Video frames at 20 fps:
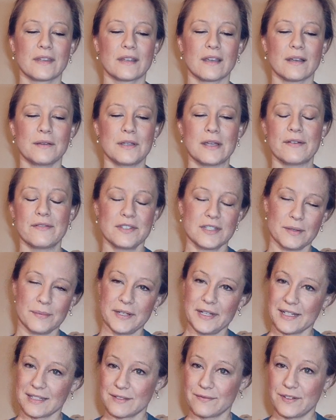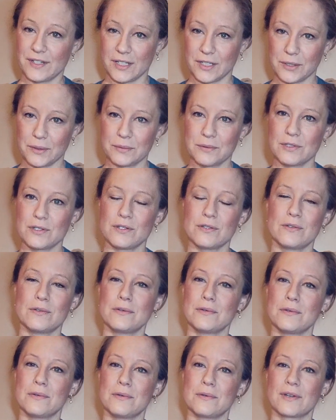you have until my next video
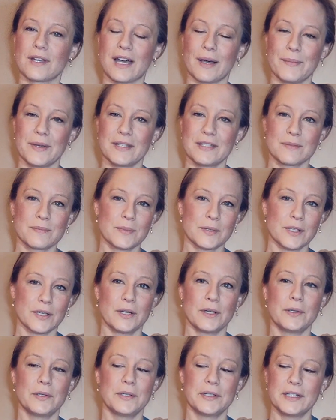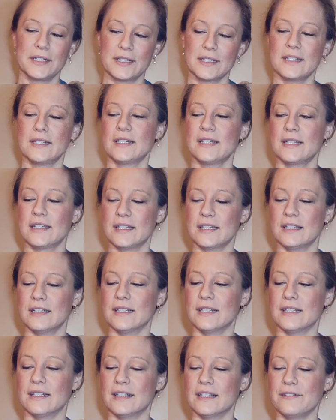to comment below
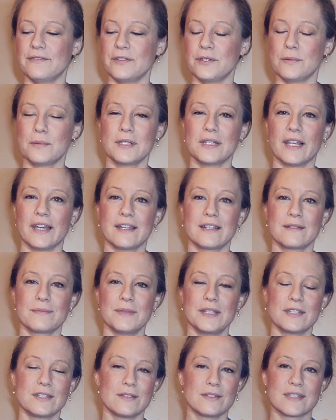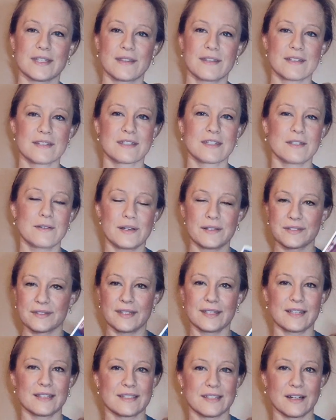if you would like me to send this to you. Also,
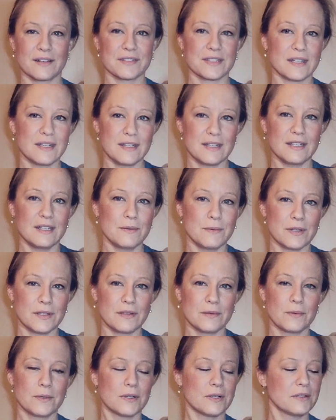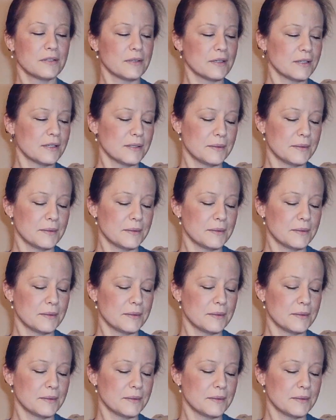like I said, I'll send it anywhere in the world.